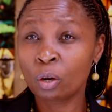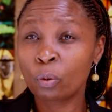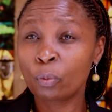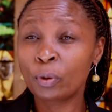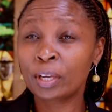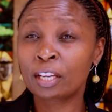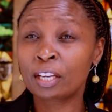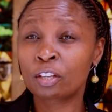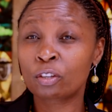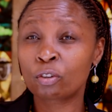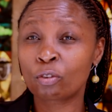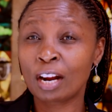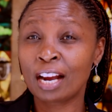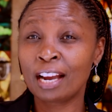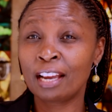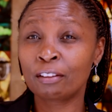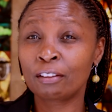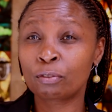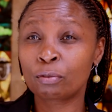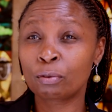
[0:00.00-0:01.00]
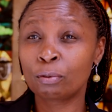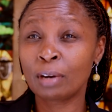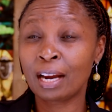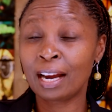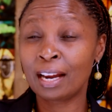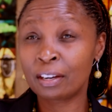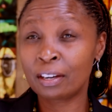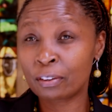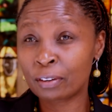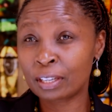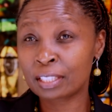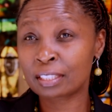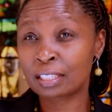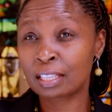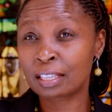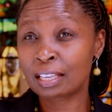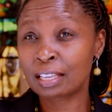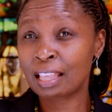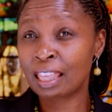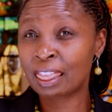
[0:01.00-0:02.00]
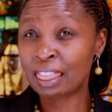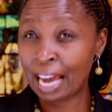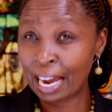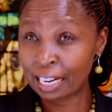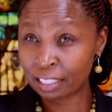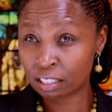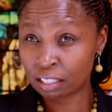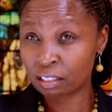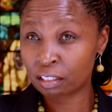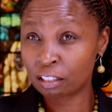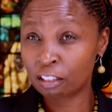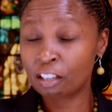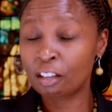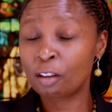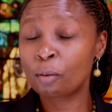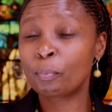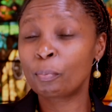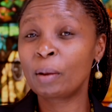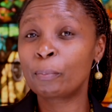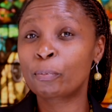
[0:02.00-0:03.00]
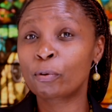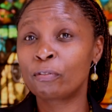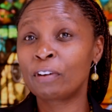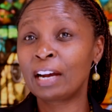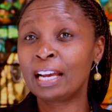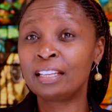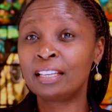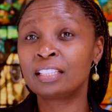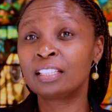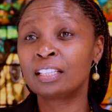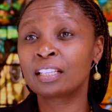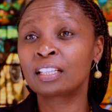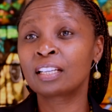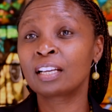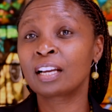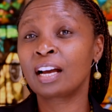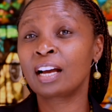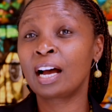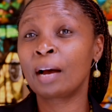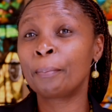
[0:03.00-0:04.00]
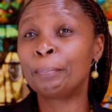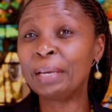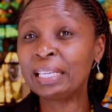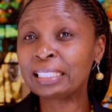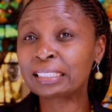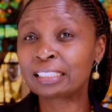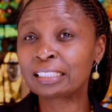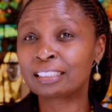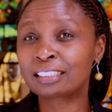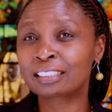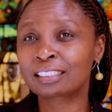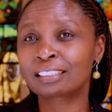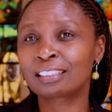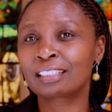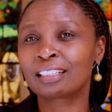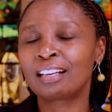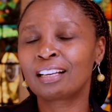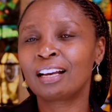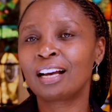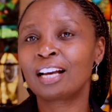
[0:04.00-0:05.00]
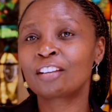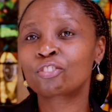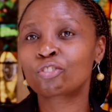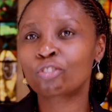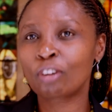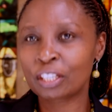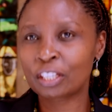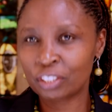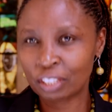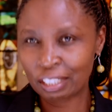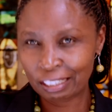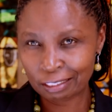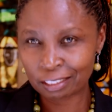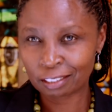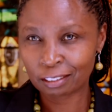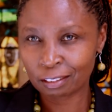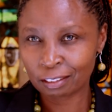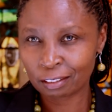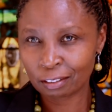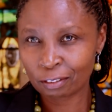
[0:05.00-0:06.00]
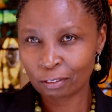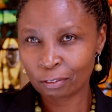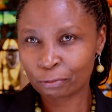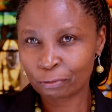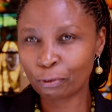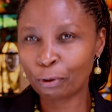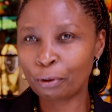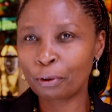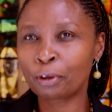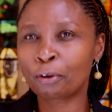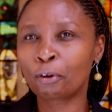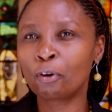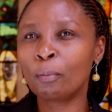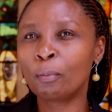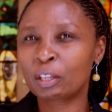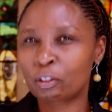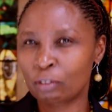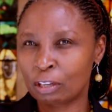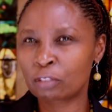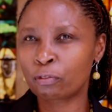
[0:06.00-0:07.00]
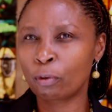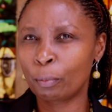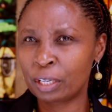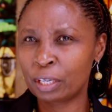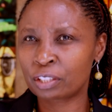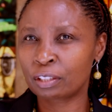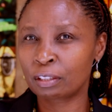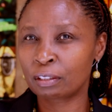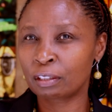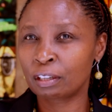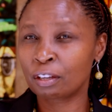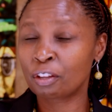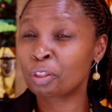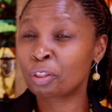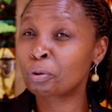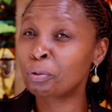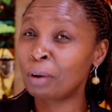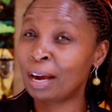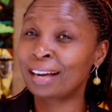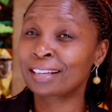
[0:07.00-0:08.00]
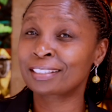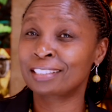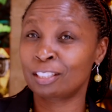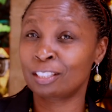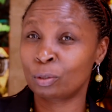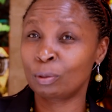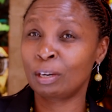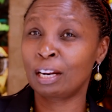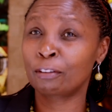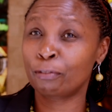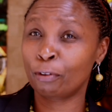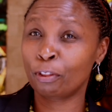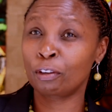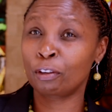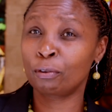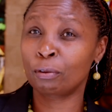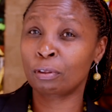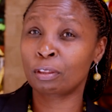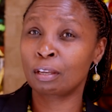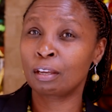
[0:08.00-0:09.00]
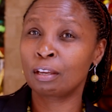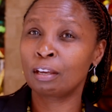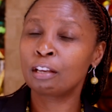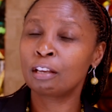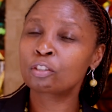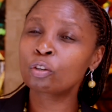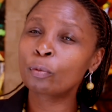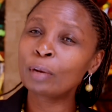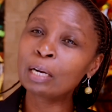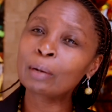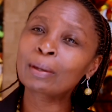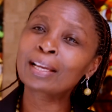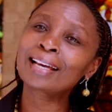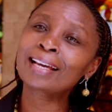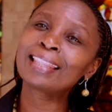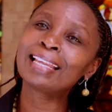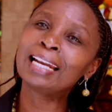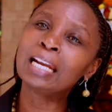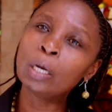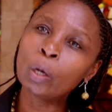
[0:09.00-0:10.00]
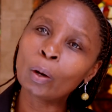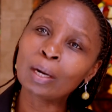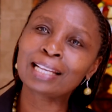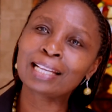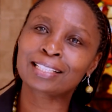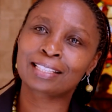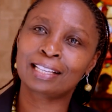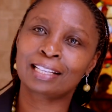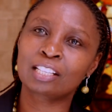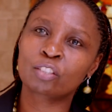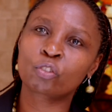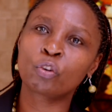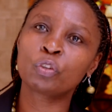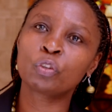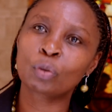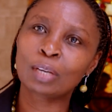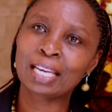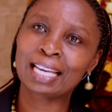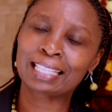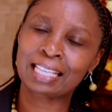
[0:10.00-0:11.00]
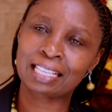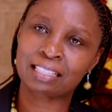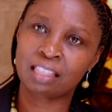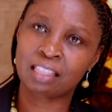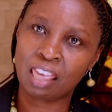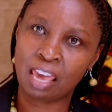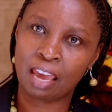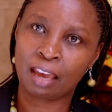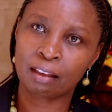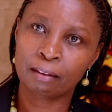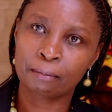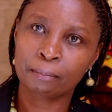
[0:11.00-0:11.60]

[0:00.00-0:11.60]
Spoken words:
we can try to address that by providing a basis, structurally, for economic transformation through access to land for the youth. So we are looking at the knowledge that is going to get us there.